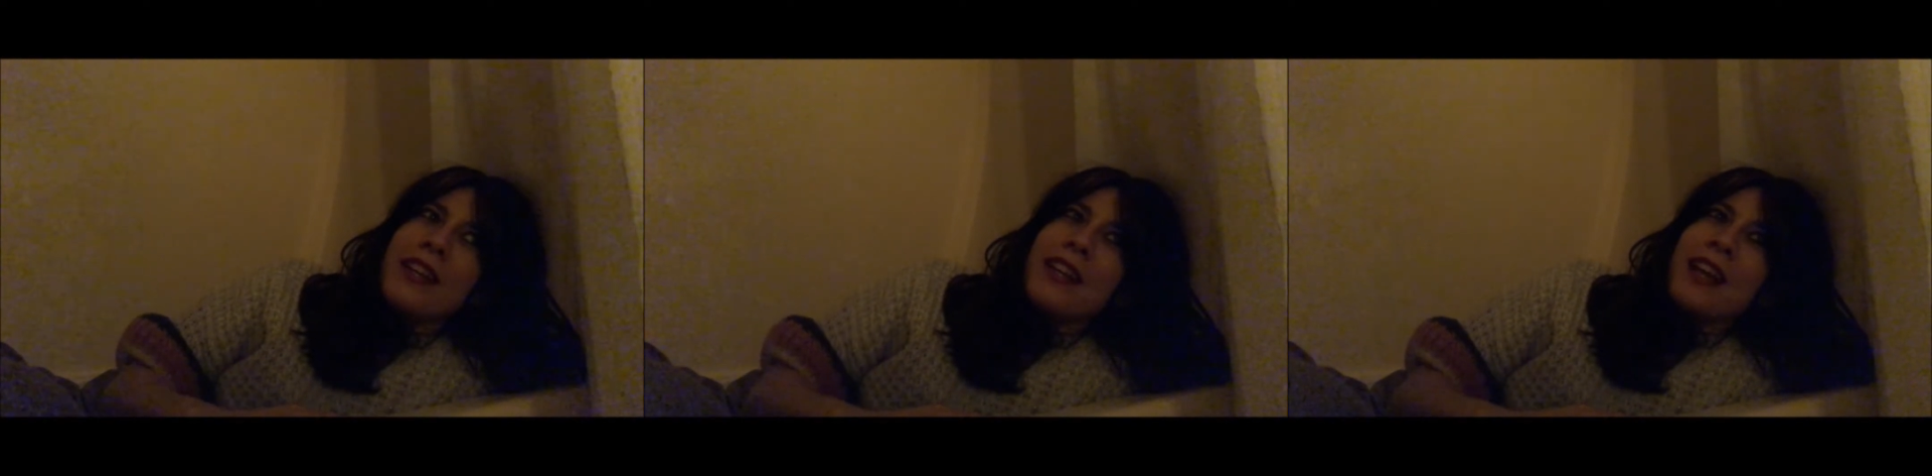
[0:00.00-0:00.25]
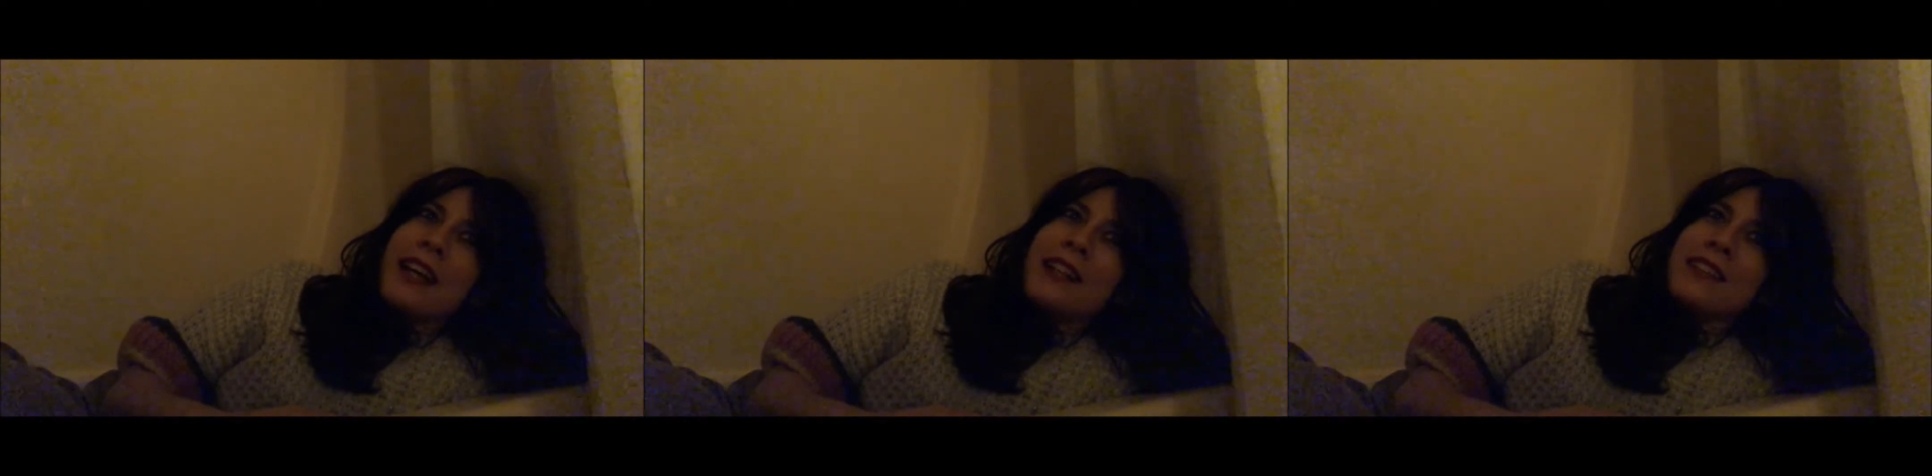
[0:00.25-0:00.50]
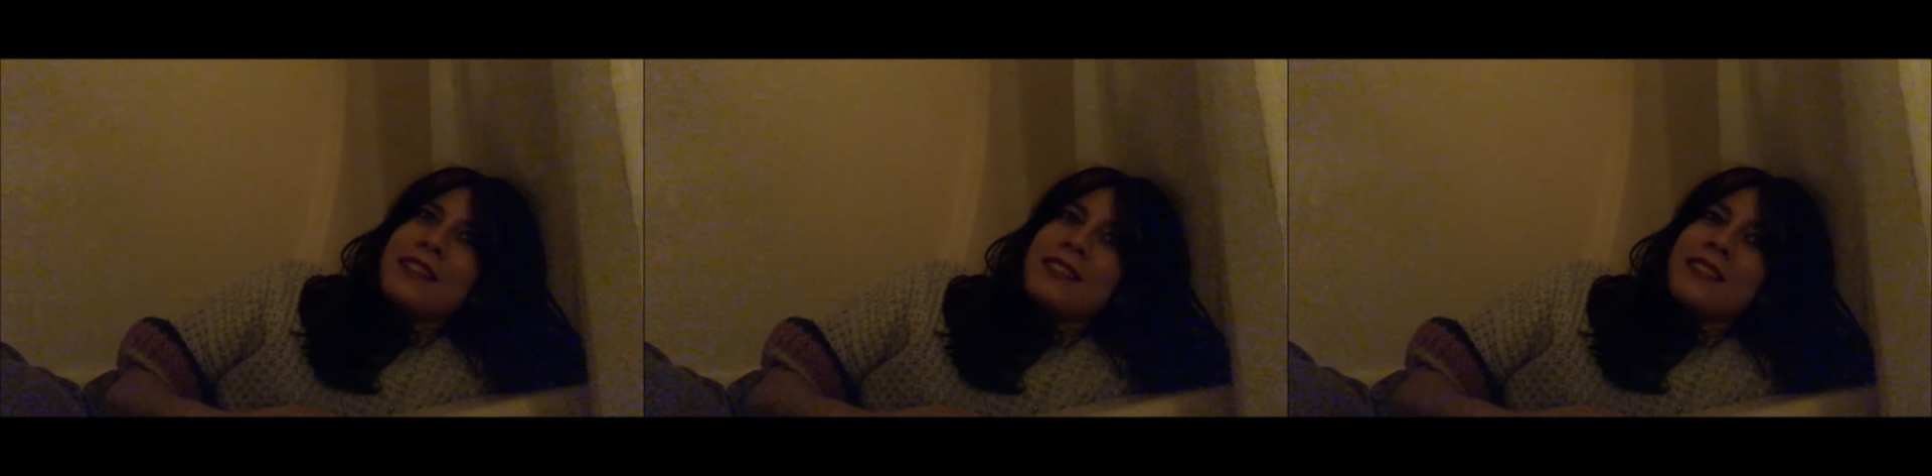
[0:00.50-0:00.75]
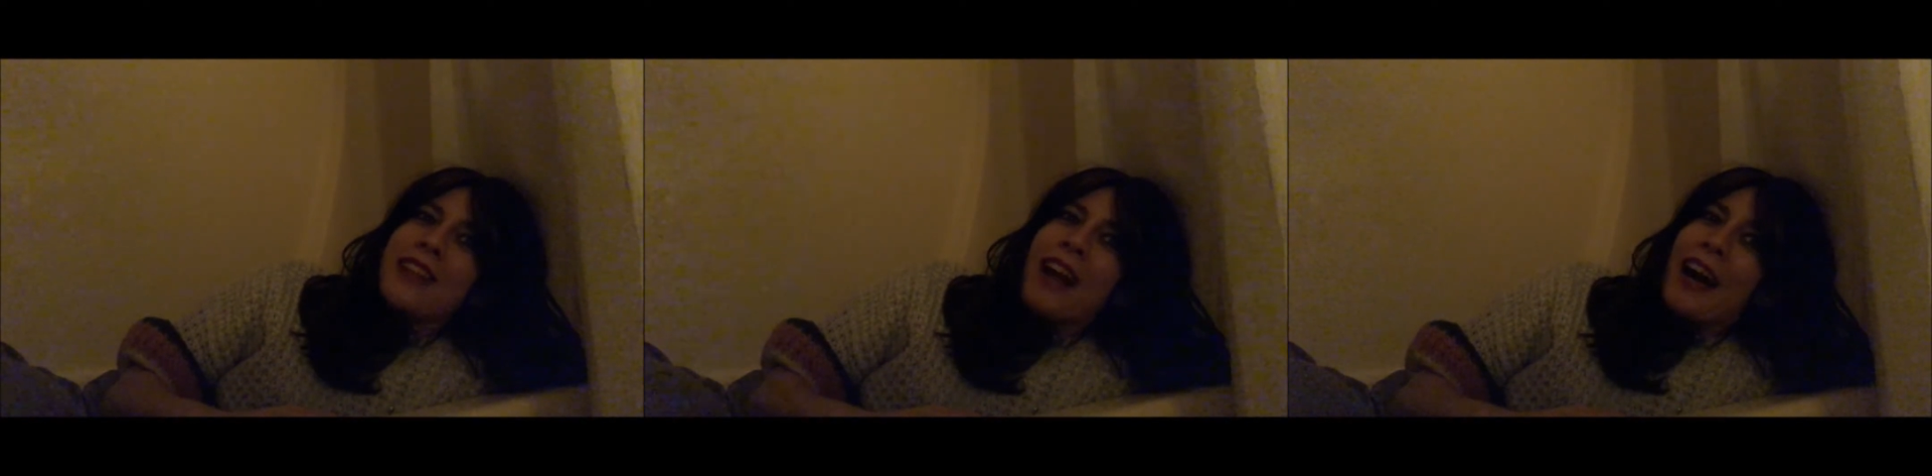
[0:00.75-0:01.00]
It
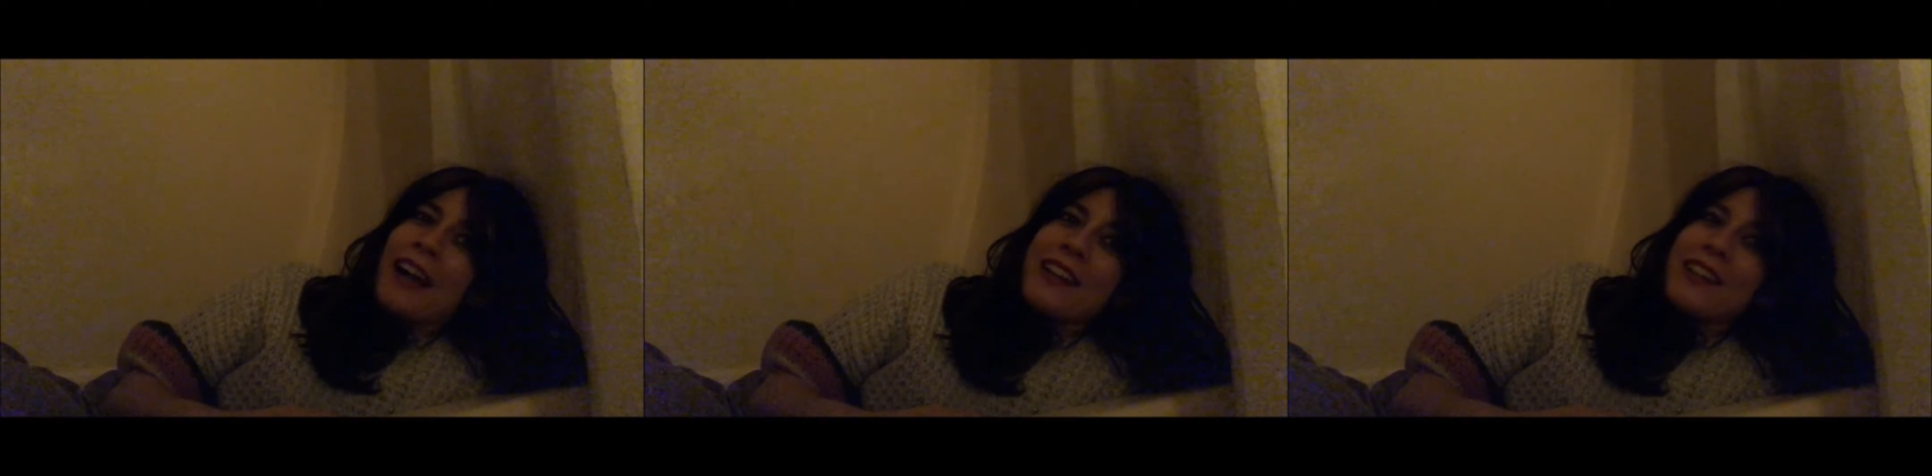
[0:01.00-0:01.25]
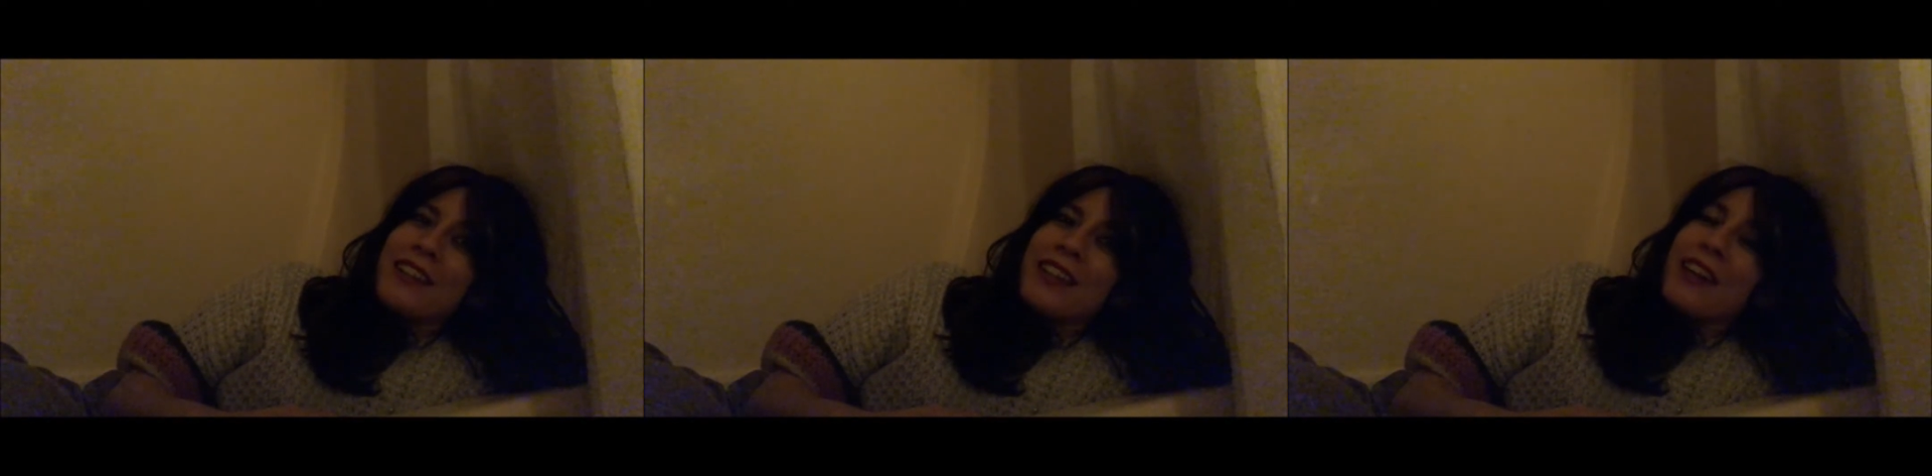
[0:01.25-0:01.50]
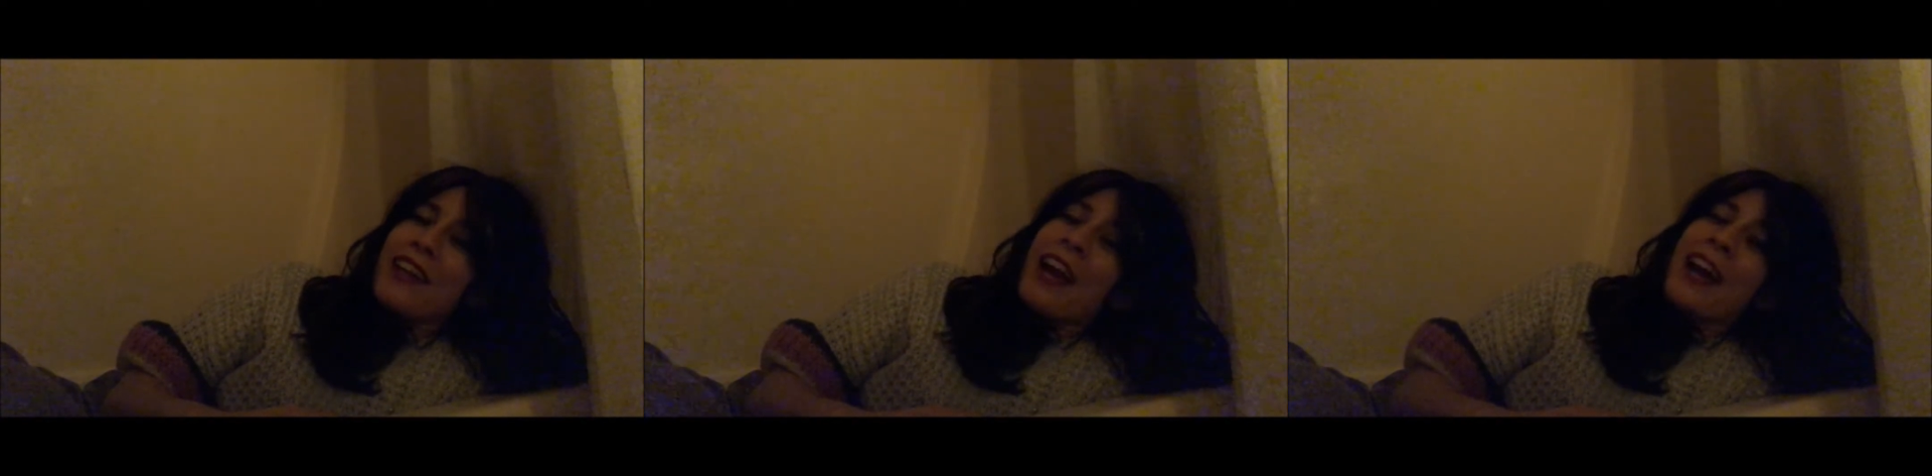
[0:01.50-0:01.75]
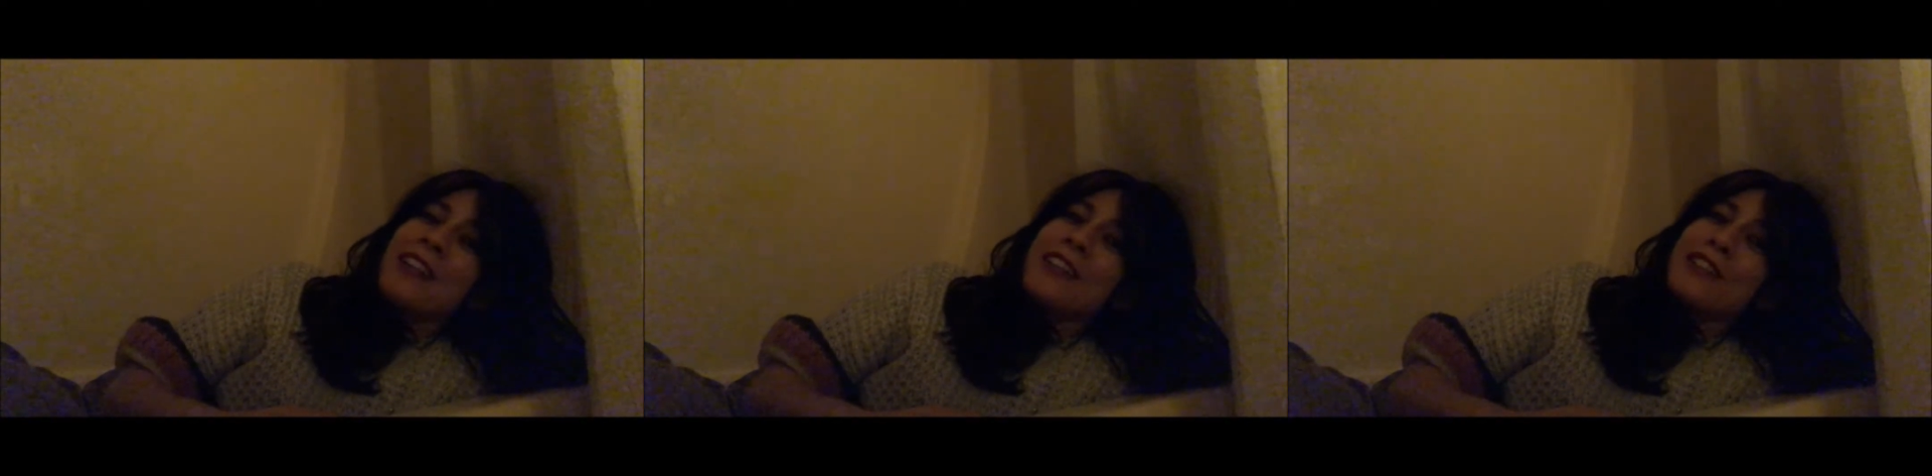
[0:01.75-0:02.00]

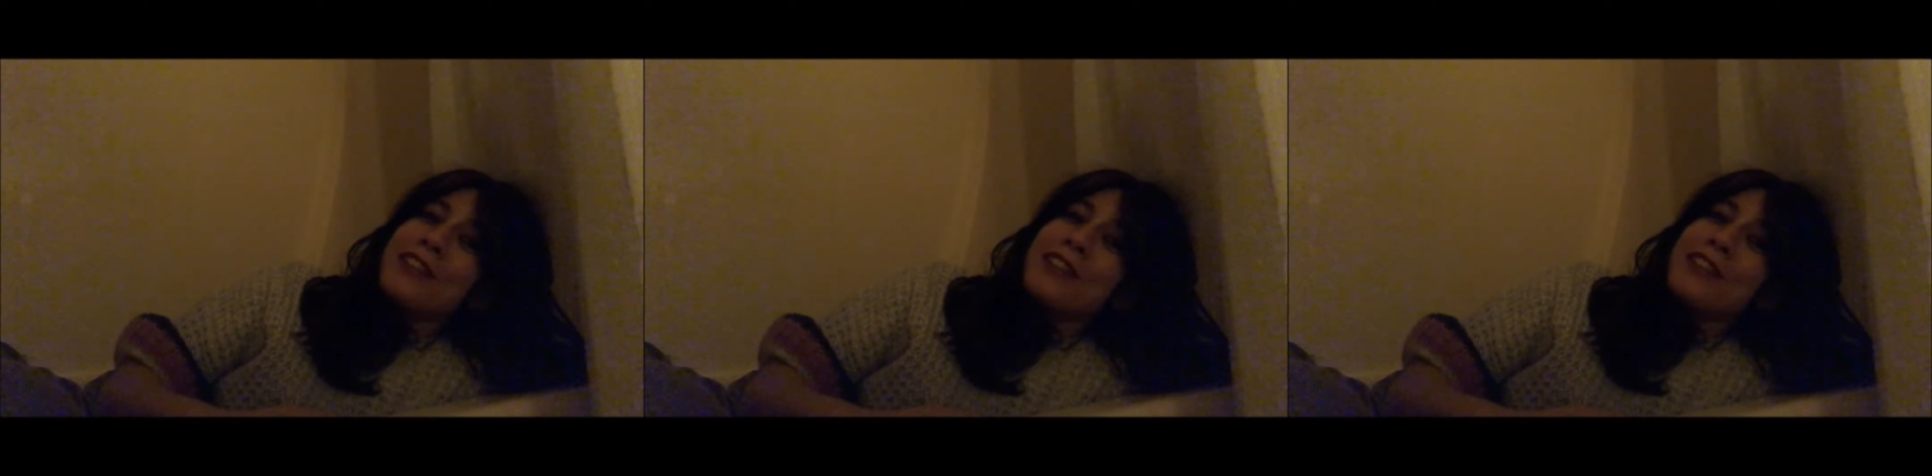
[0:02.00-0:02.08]
had